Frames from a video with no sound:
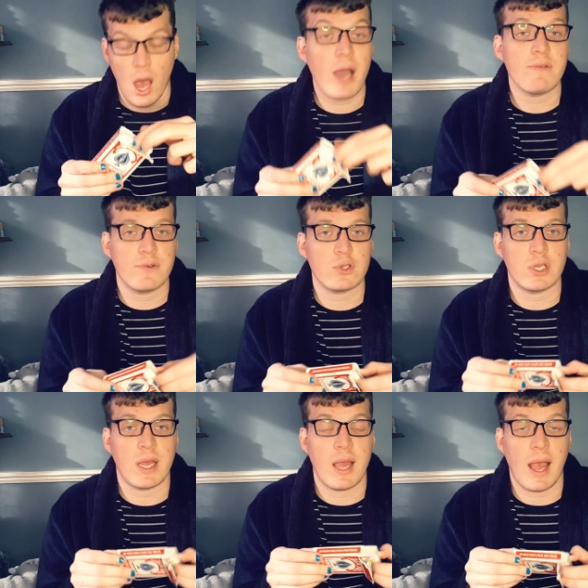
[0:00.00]

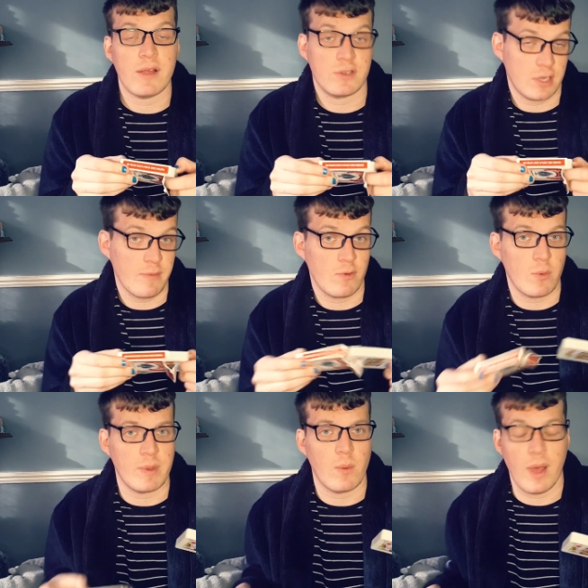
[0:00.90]
unfortunately, as some of you
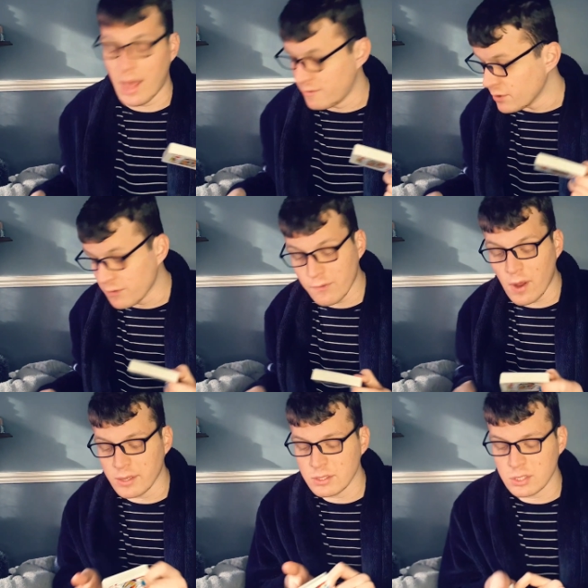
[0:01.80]
will be aware, have no
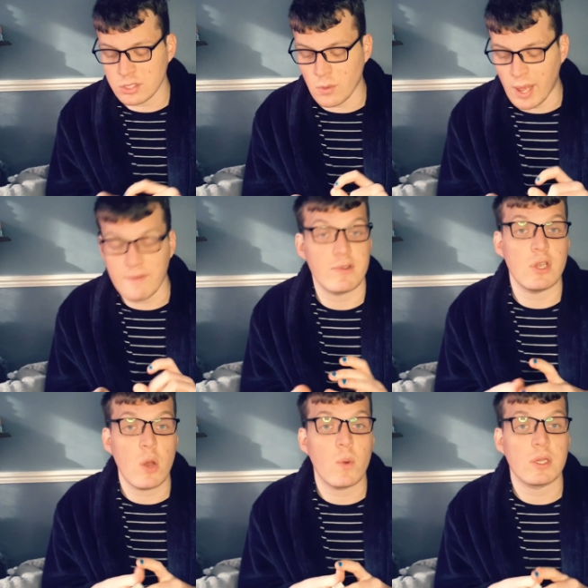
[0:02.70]
friends, so I have
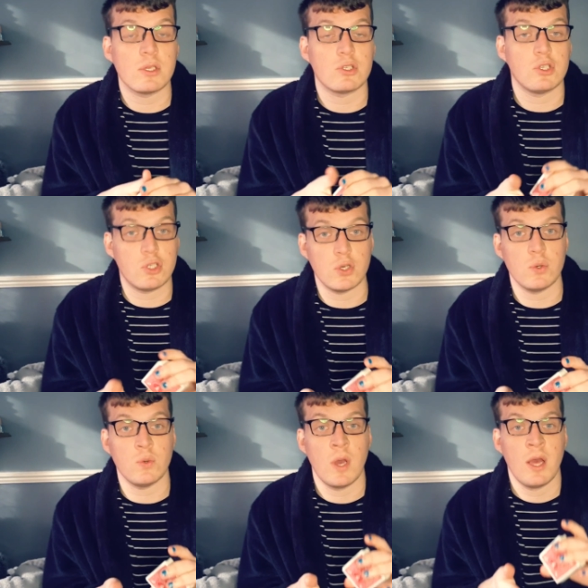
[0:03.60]
no one to
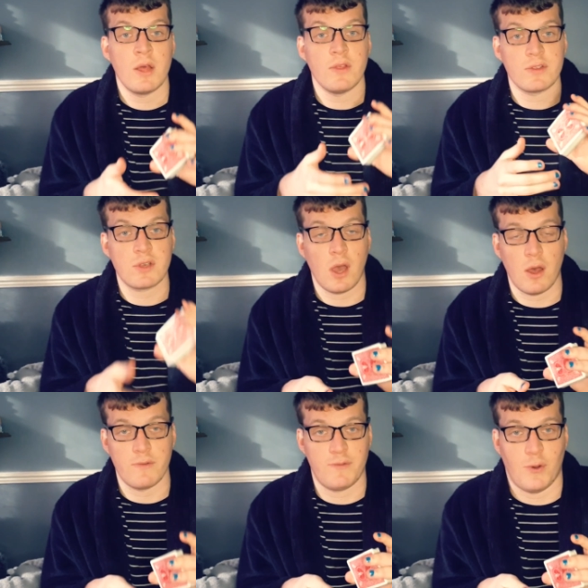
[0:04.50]
do this
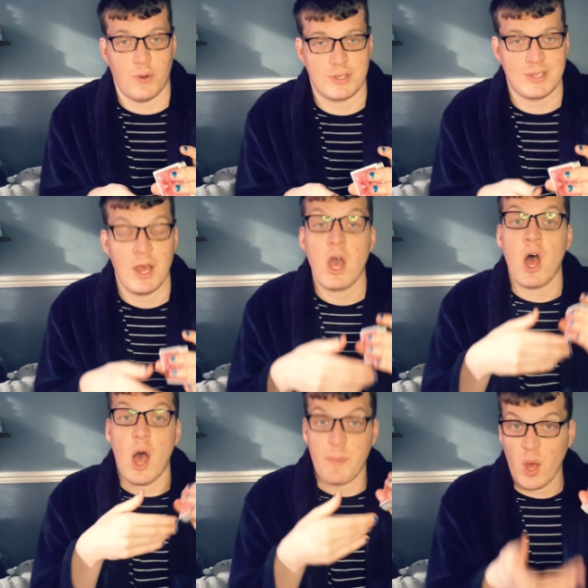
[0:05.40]
card force
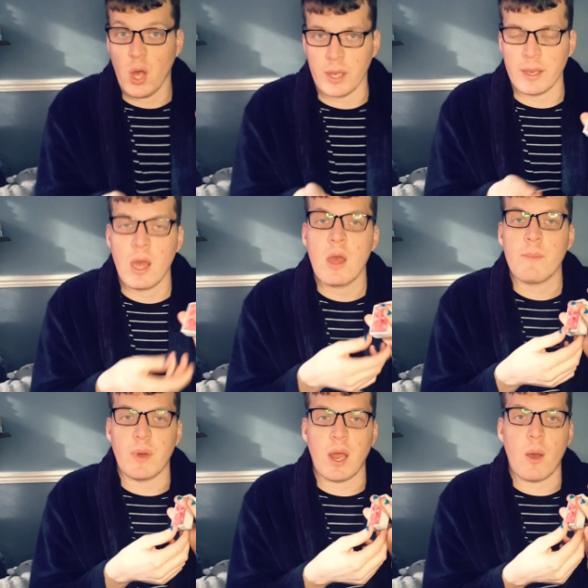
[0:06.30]
upon.
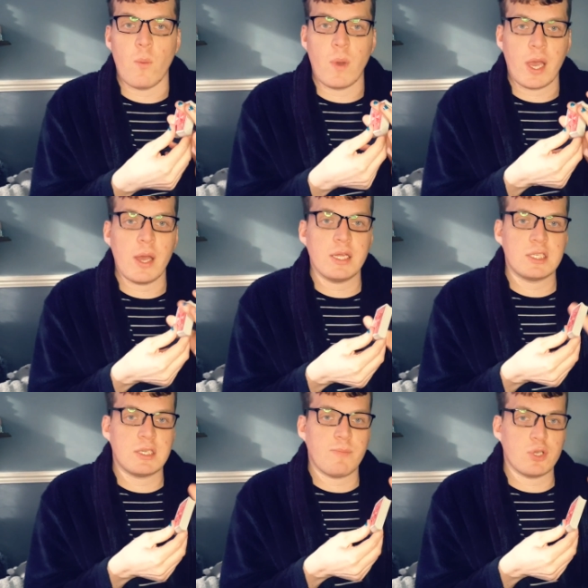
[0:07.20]
But we're going
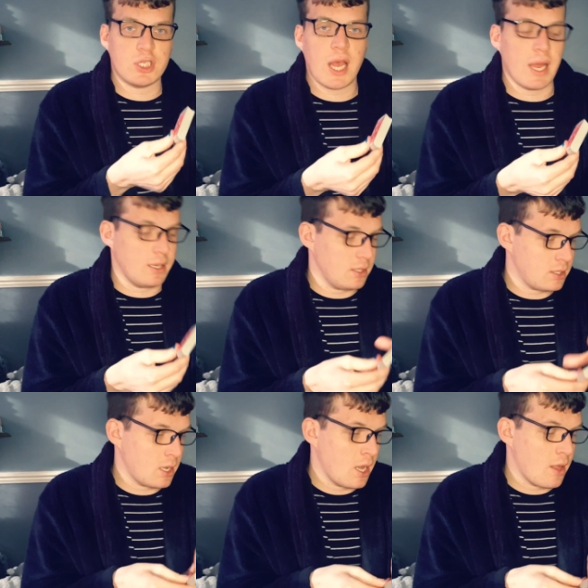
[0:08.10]
to
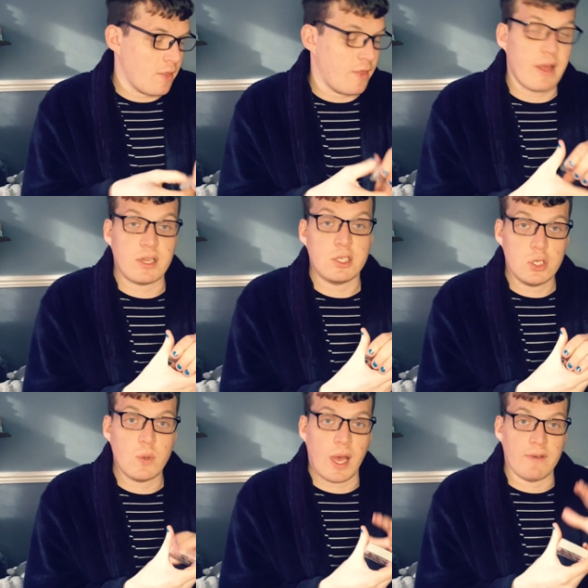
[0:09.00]
pretend that I
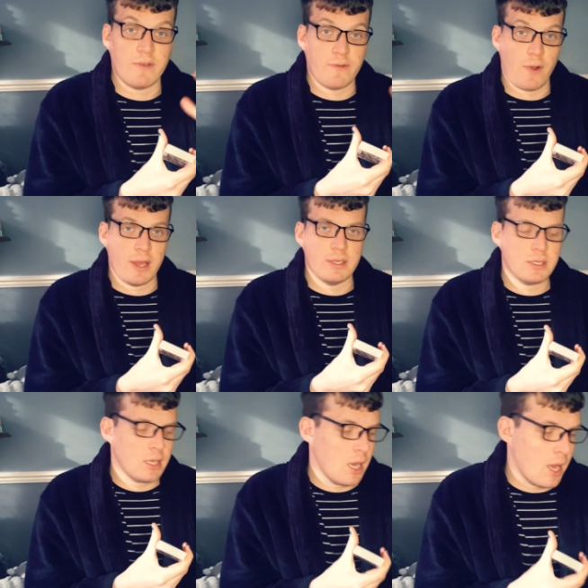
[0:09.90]
do have a friend